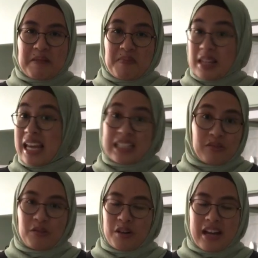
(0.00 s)
planned
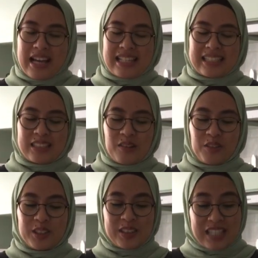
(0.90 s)
for us. So
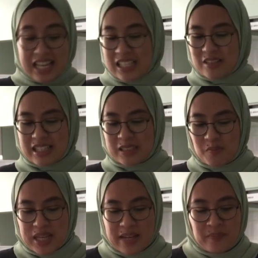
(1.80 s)
for today's
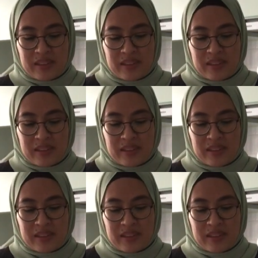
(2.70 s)
recipe,